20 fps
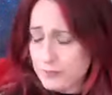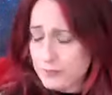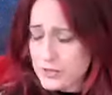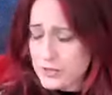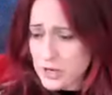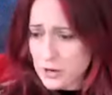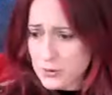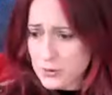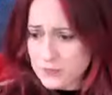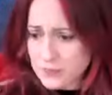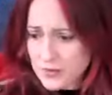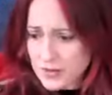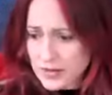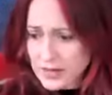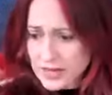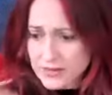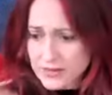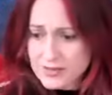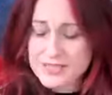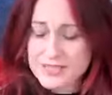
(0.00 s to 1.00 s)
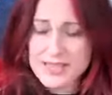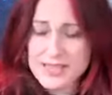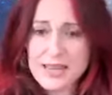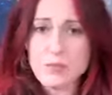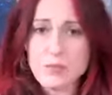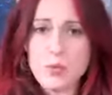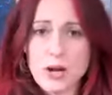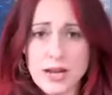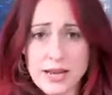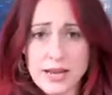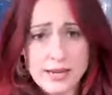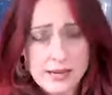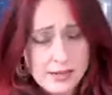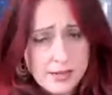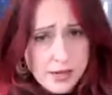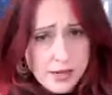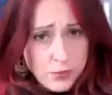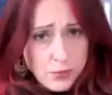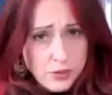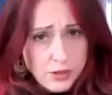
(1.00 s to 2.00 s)
So, in the same way,
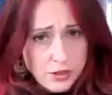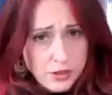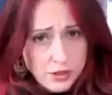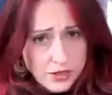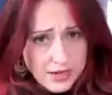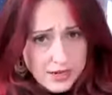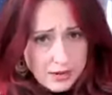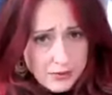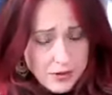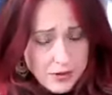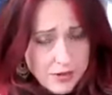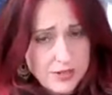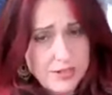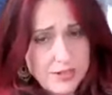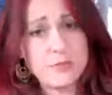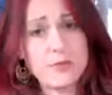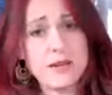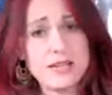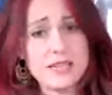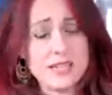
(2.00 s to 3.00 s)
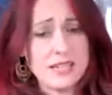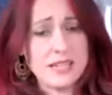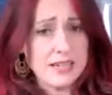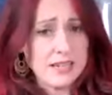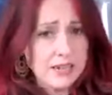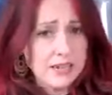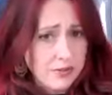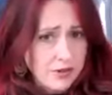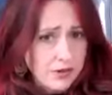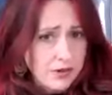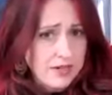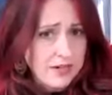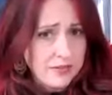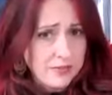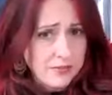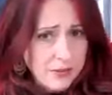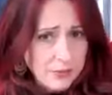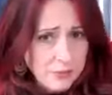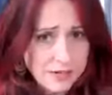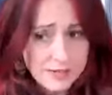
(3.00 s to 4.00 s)
when we look at our own inner masculine, our own inner
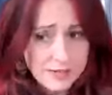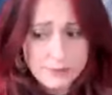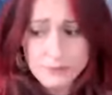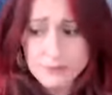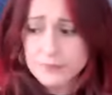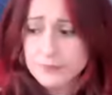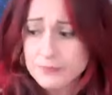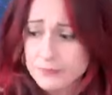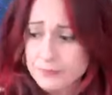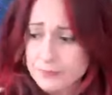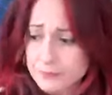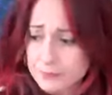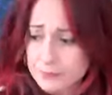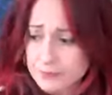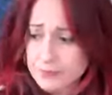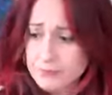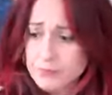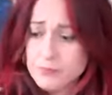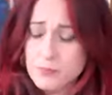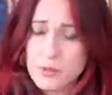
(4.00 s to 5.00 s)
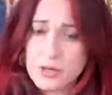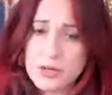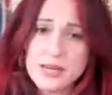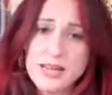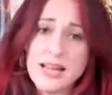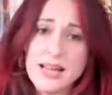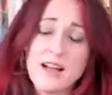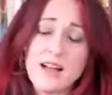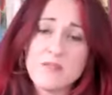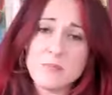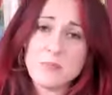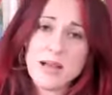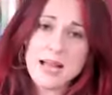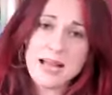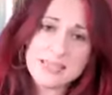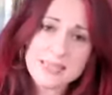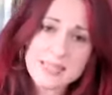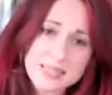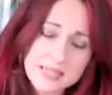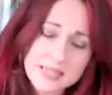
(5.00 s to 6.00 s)
feminine, we're going to have
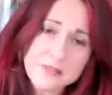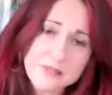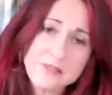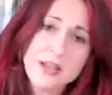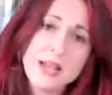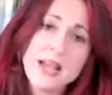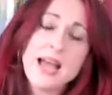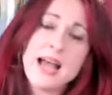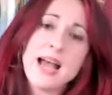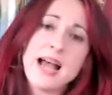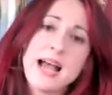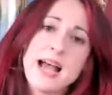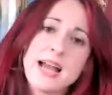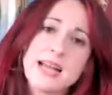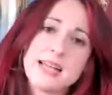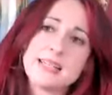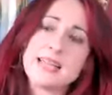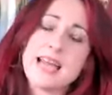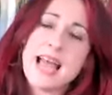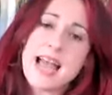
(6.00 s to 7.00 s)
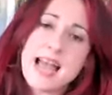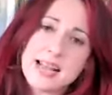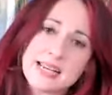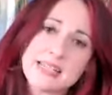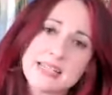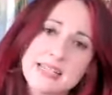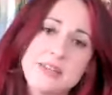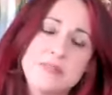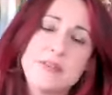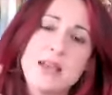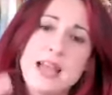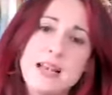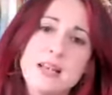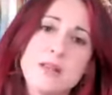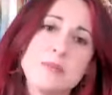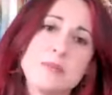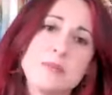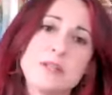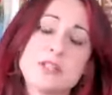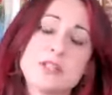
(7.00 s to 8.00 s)
passive and active
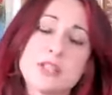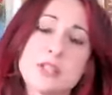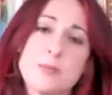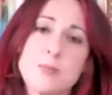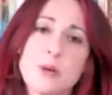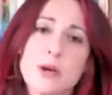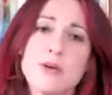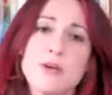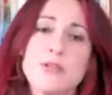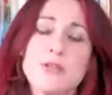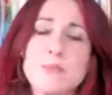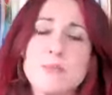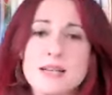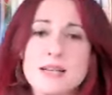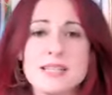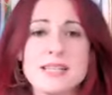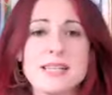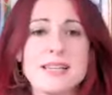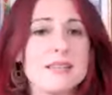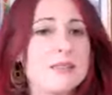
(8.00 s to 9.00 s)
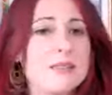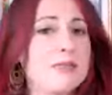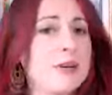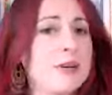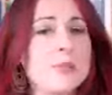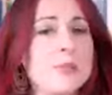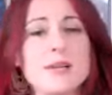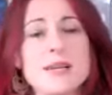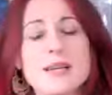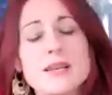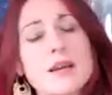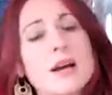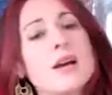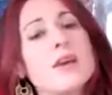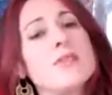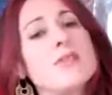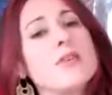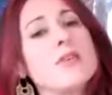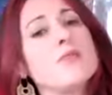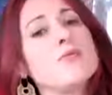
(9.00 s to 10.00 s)
elements to both the masculine and the feminine.
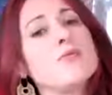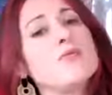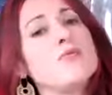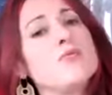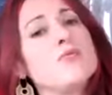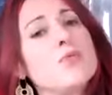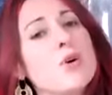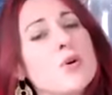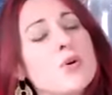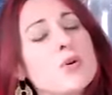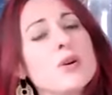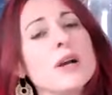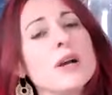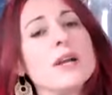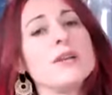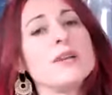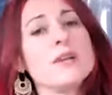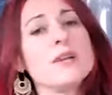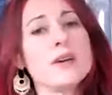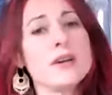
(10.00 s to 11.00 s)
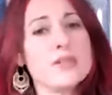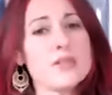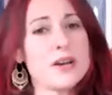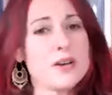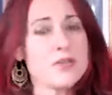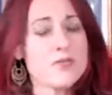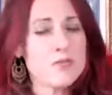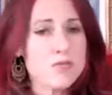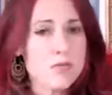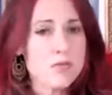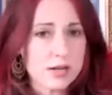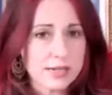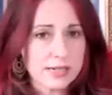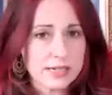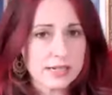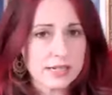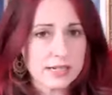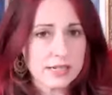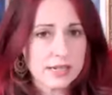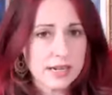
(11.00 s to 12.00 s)
Neither are wrong and neither are
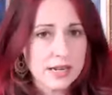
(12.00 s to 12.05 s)
right.